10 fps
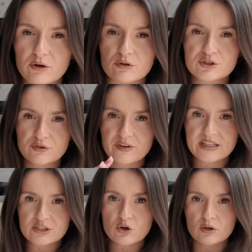I also feel
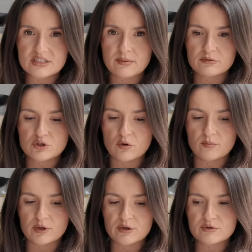this haul is about to
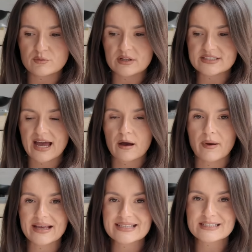humble you as well to how
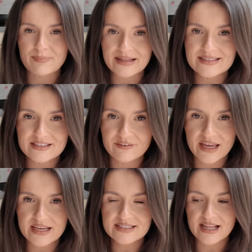expensive it is.